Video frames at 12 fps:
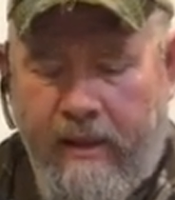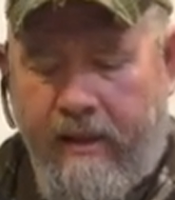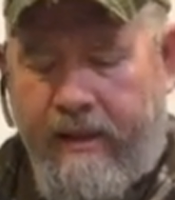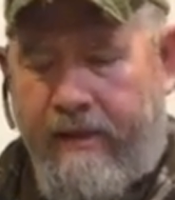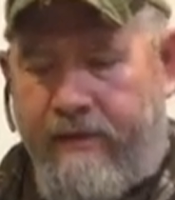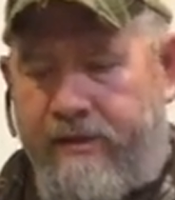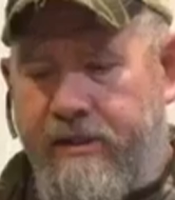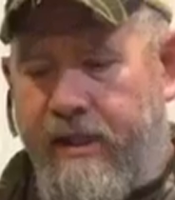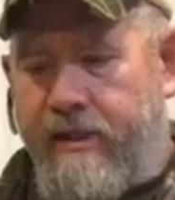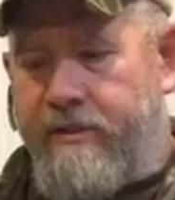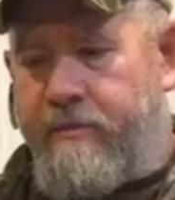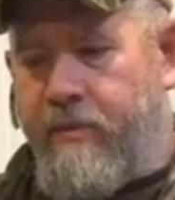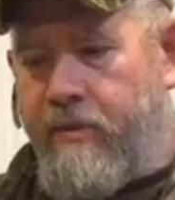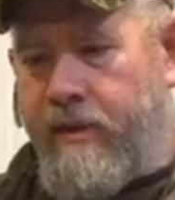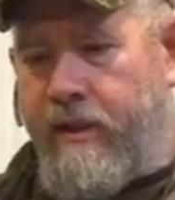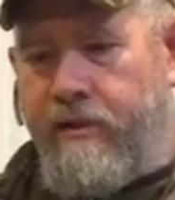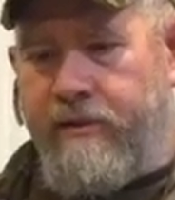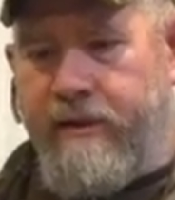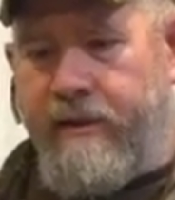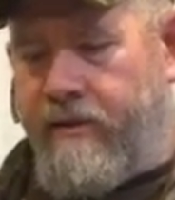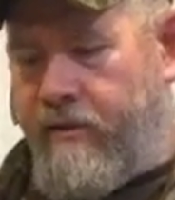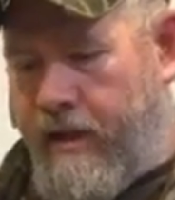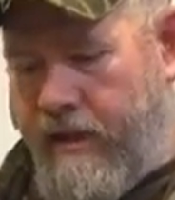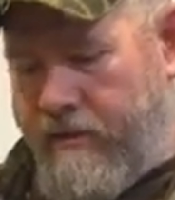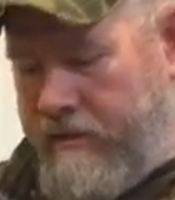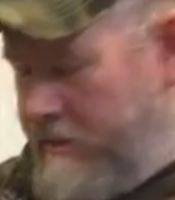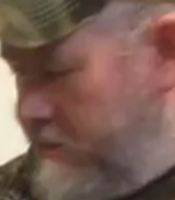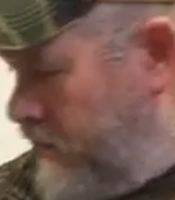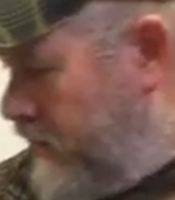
Now the snare support goes in the ground,